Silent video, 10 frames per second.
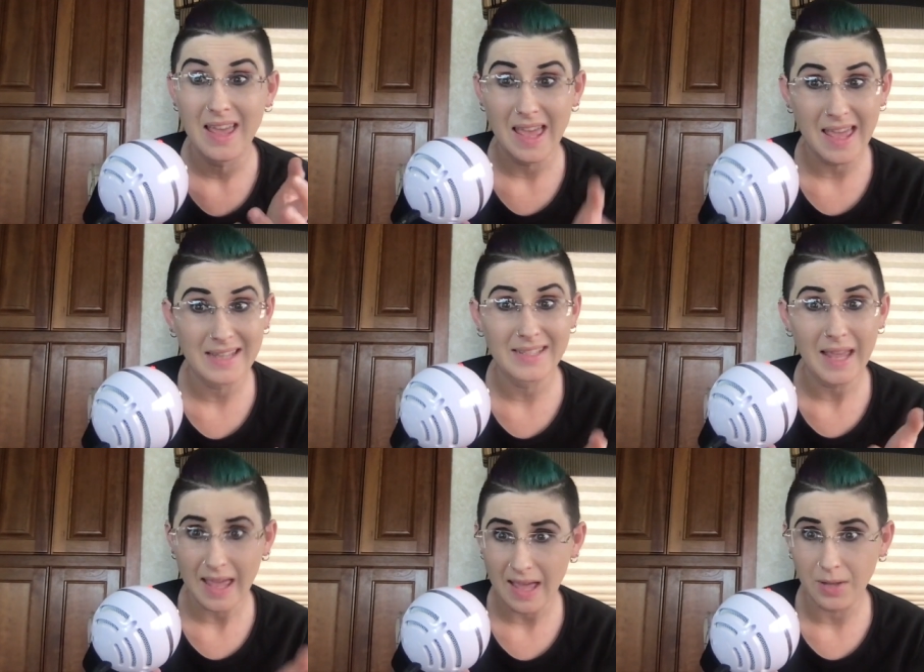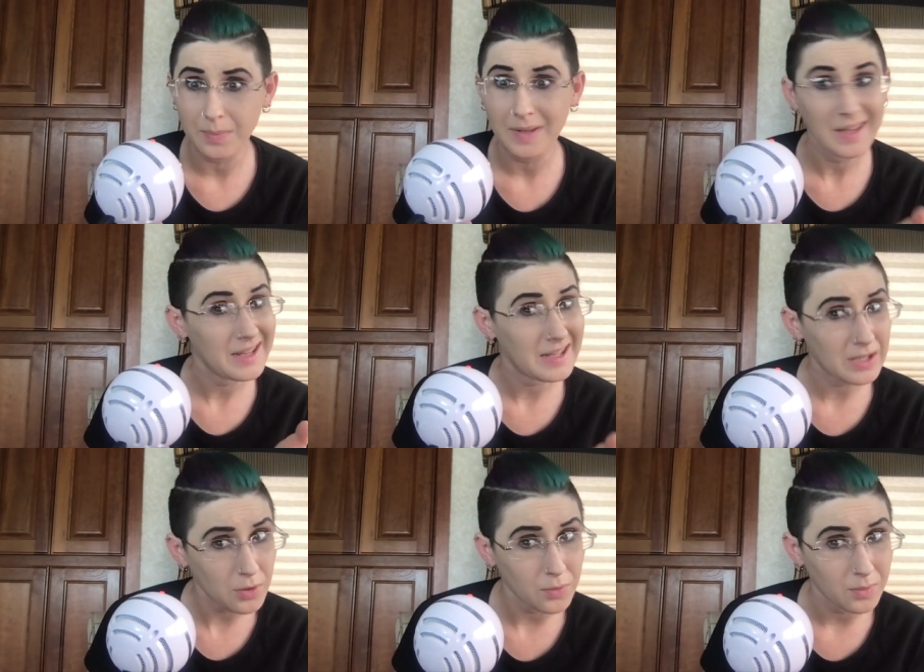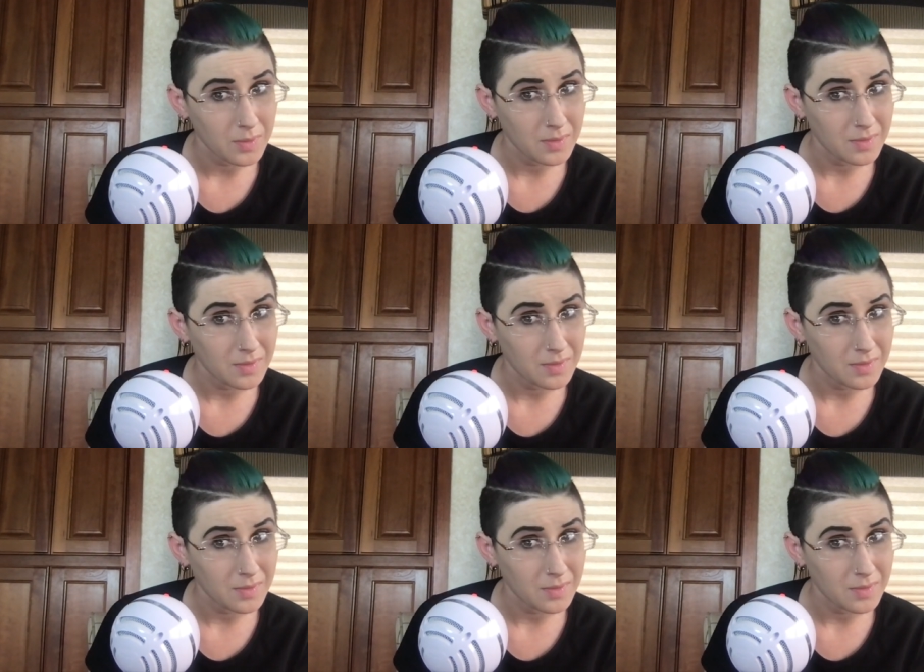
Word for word: and help you.